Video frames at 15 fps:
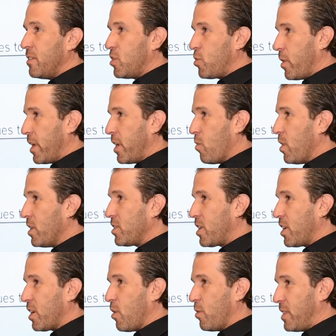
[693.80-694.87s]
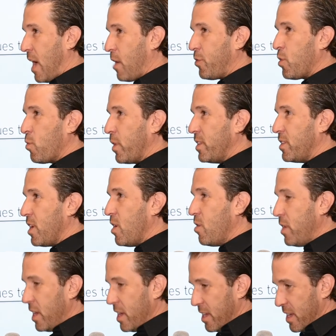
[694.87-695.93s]
20 to 1 is going to go out the window,
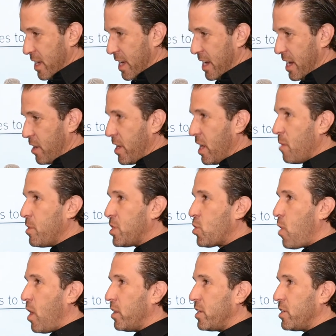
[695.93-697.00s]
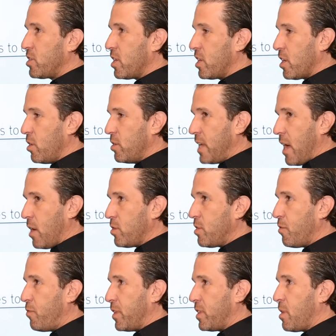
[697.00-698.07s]
and now your image quality is going to go down
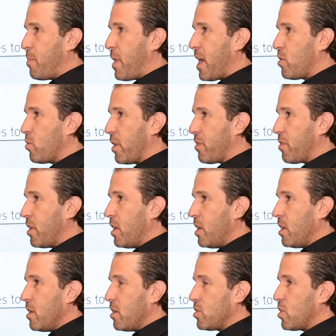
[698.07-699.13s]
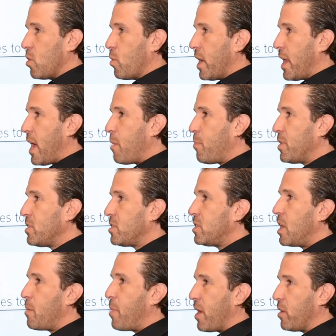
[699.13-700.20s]
to fit the bandwidth. So what happens?
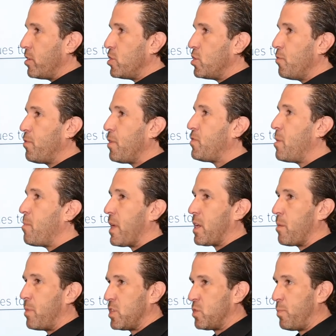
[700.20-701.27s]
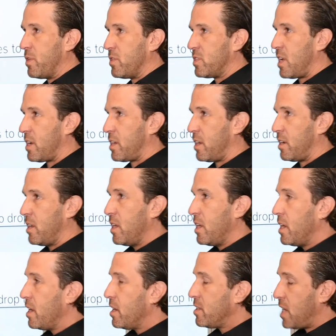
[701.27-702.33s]
They barely do 50 megabits per second.
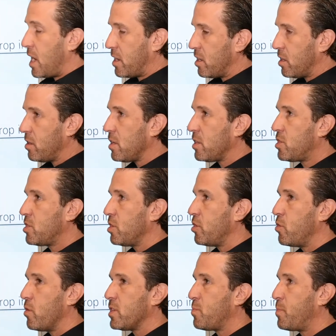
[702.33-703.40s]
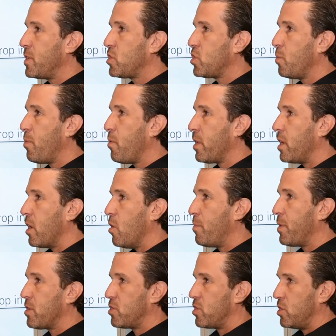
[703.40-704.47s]
Technically, it's still USB 2.0
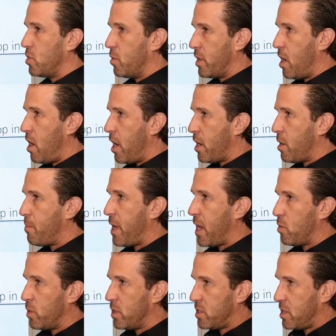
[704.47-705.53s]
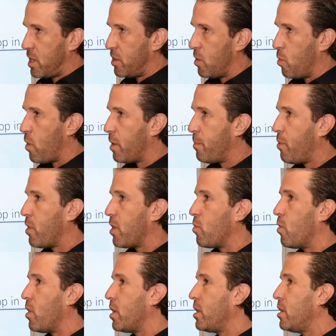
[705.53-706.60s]
because you're doing higher bandwidths than the
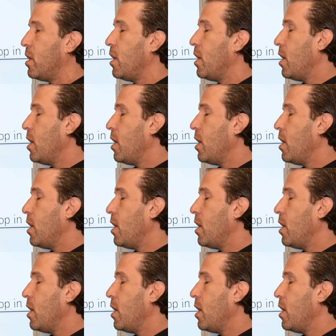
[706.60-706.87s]
1.1,